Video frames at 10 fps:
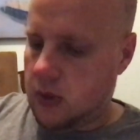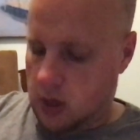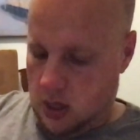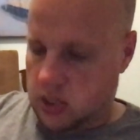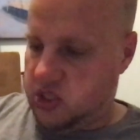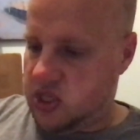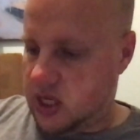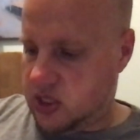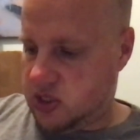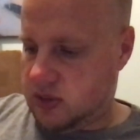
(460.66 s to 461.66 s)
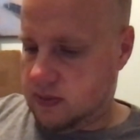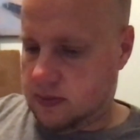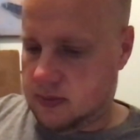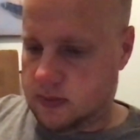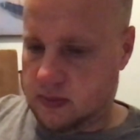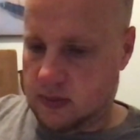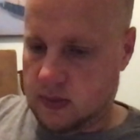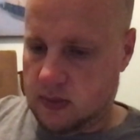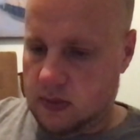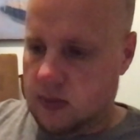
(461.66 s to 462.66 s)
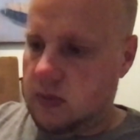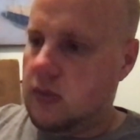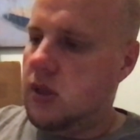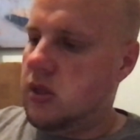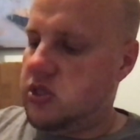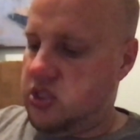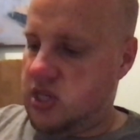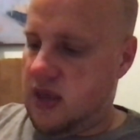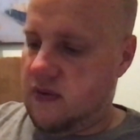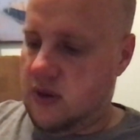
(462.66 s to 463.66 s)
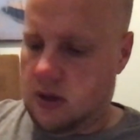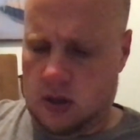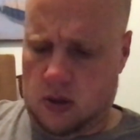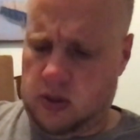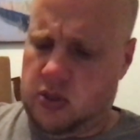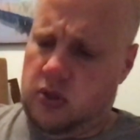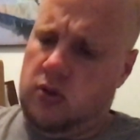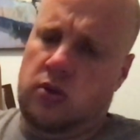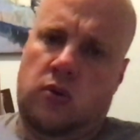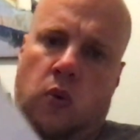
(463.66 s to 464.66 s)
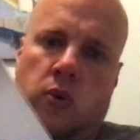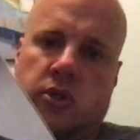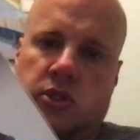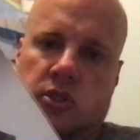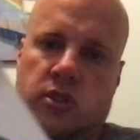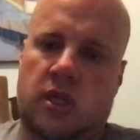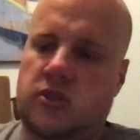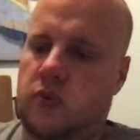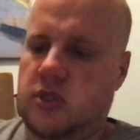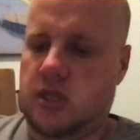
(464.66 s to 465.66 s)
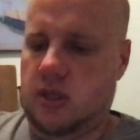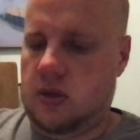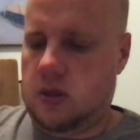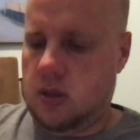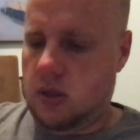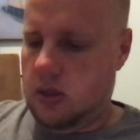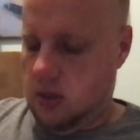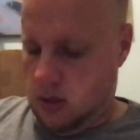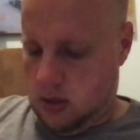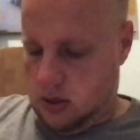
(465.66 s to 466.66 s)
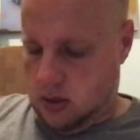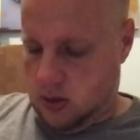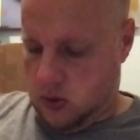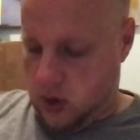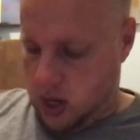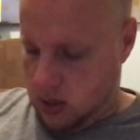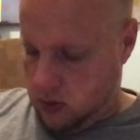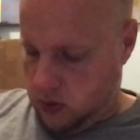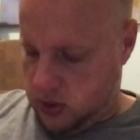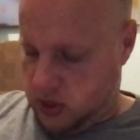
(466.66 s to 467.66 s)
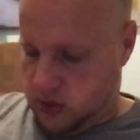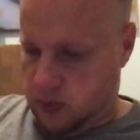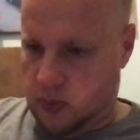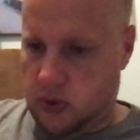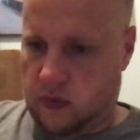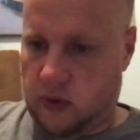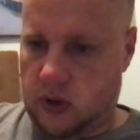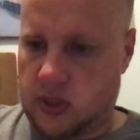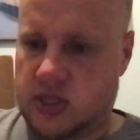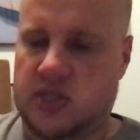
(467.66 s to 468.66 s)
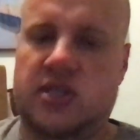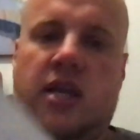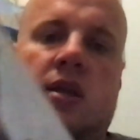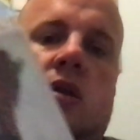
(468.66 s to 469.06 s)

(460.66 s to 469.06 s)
6, 7. Oh, these are gorgeous. That's the reason they're great. Oh, this is beautiful here. This is a second